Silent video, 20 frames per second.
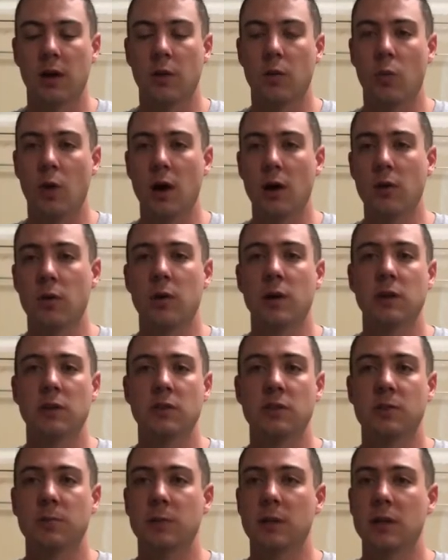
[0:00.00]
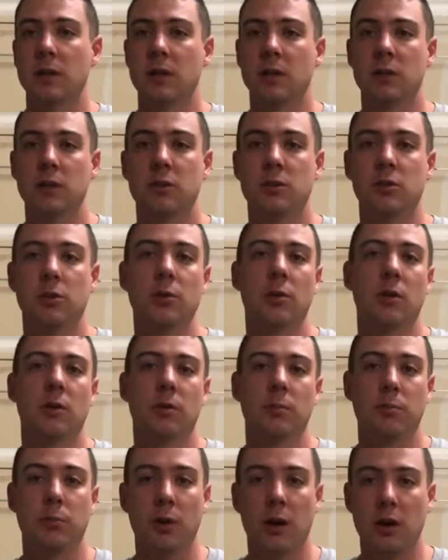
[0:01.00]
Why go out and spend two
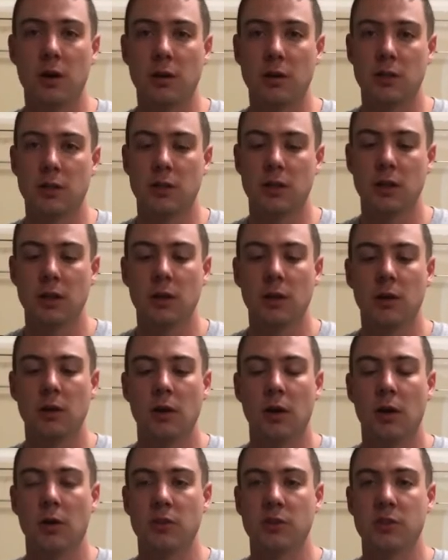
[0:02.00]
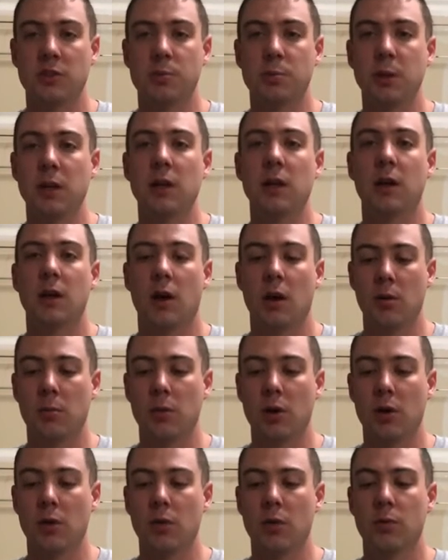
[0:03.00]
hundred bucks on a spinning
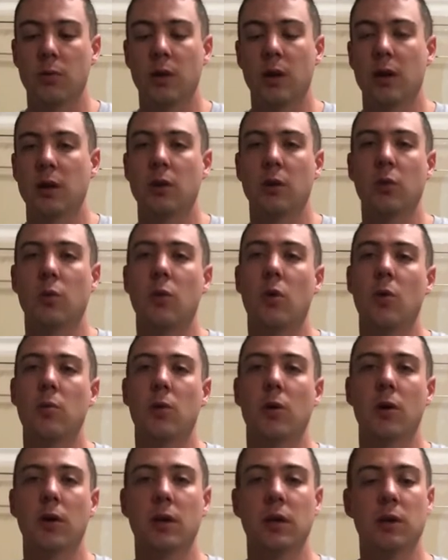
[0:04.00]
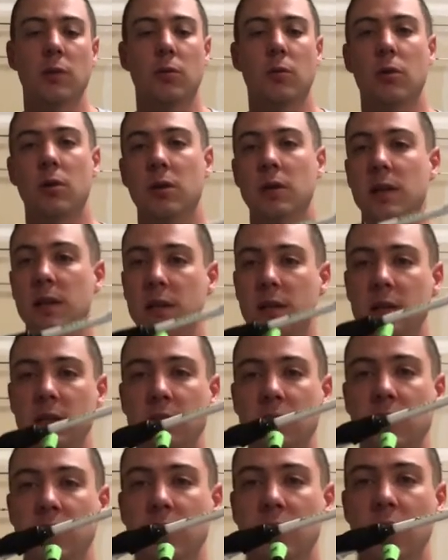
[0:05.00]
combo when I can go to Walmart and get one that
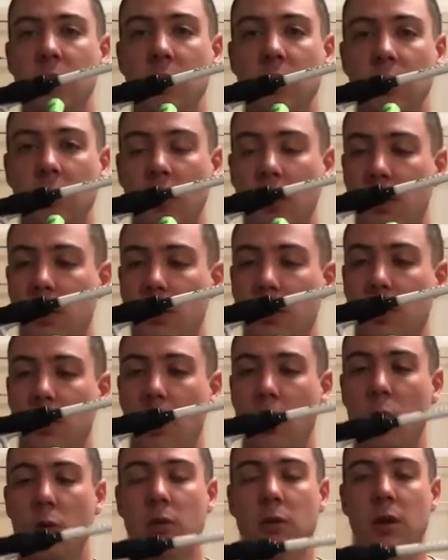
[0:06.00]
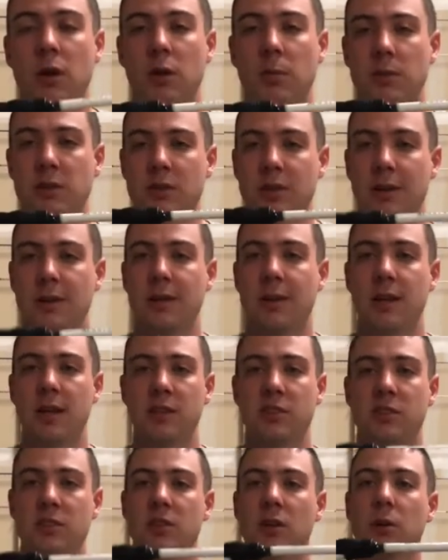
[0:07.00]
is gonna hold up, it's gonna
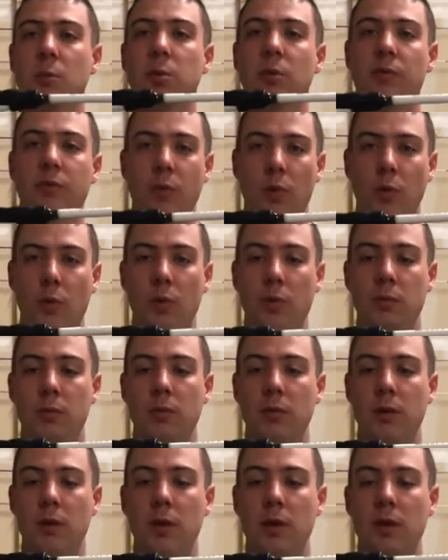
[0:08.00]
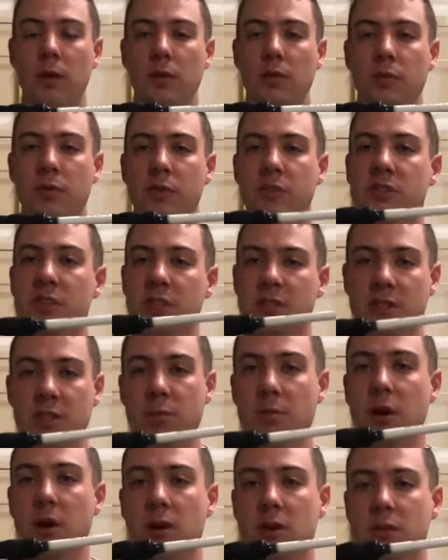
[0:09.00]
last, it's gonna perform, for sixty
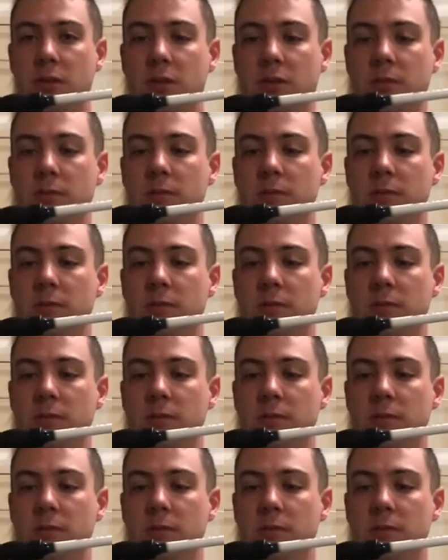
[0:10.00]
bucks.